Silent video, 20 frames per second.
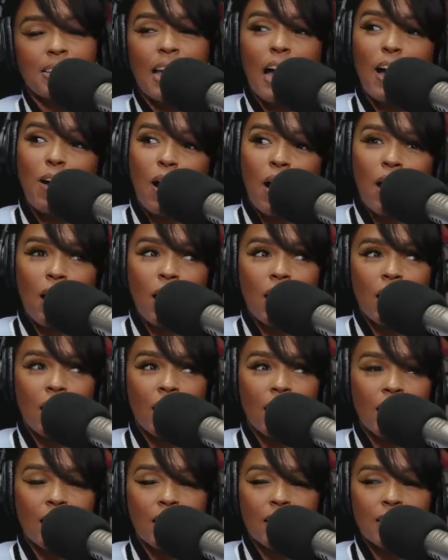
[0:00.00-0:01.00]

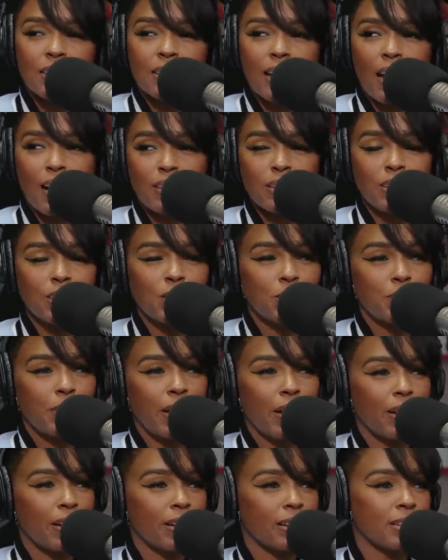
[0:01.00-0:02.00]
Yes. Y'all are. And, and you all know what?
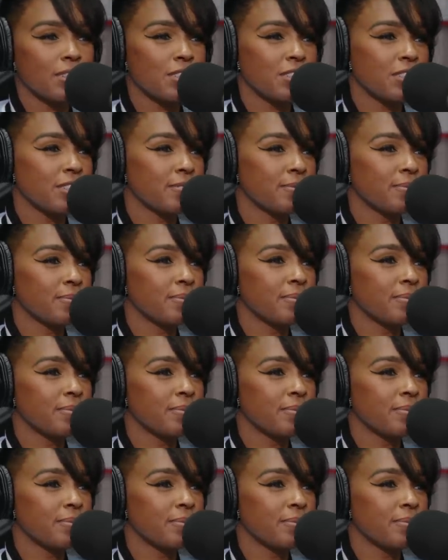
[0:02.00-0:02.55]
Marriage. I can say